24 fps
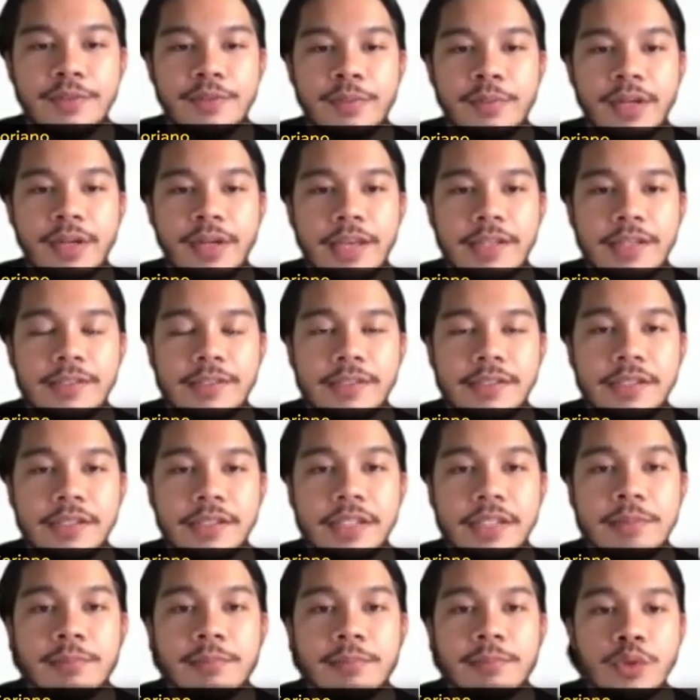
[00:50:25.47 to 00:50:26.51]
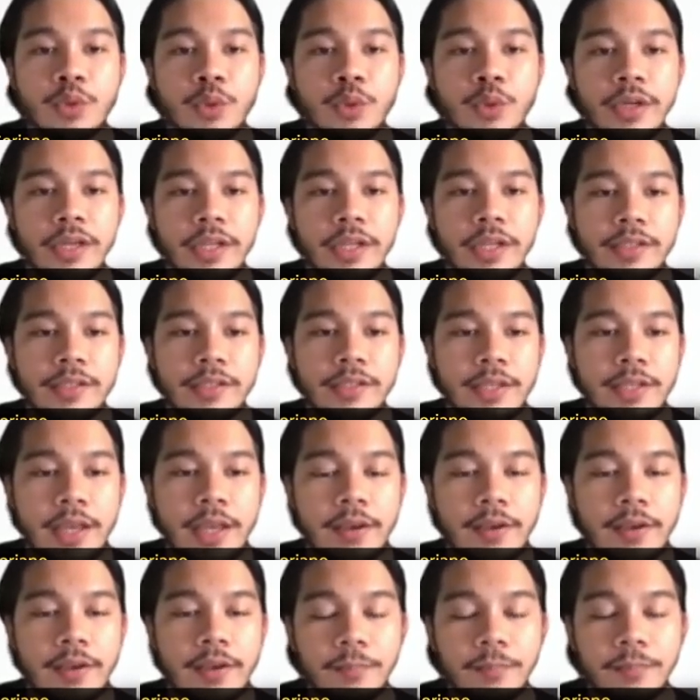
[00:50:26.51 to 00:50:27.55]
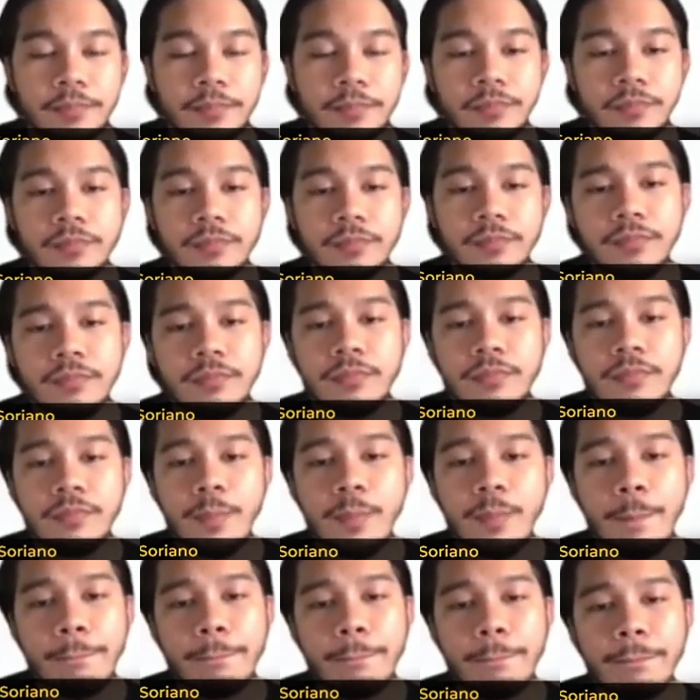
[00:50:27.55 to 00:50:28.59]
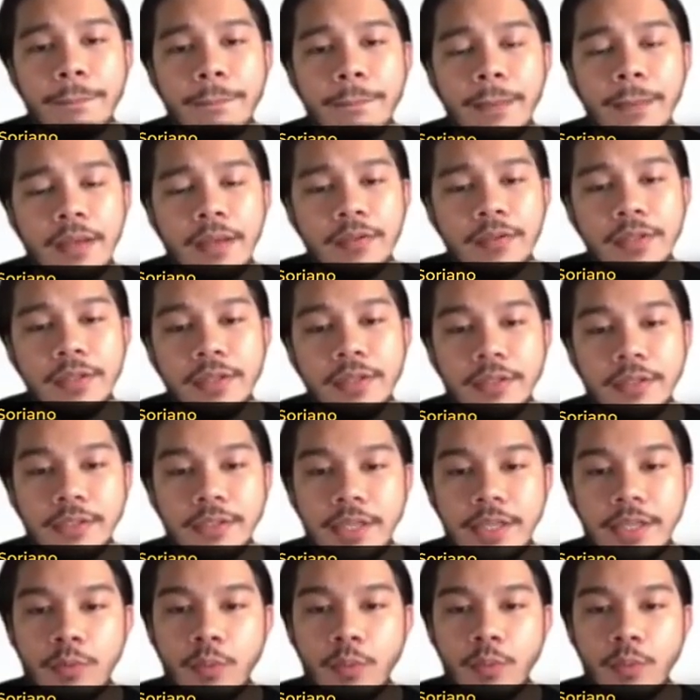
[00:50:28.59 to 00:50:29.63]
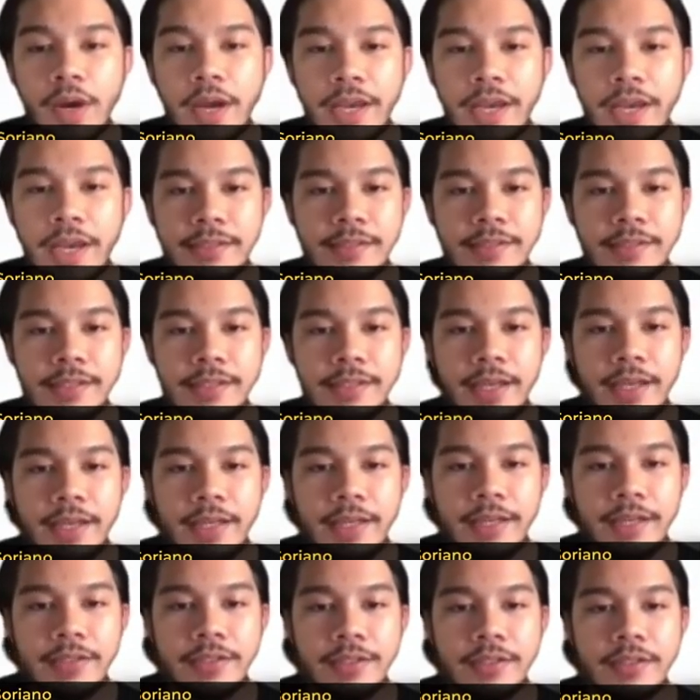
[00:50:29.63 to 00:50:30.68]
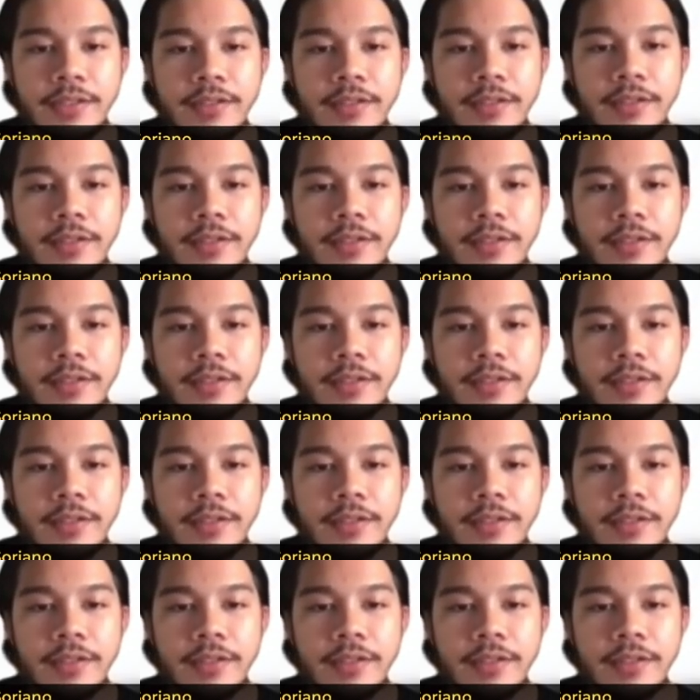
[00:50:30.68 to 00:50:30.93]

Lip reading: on what I see, majority is mm, like whites, and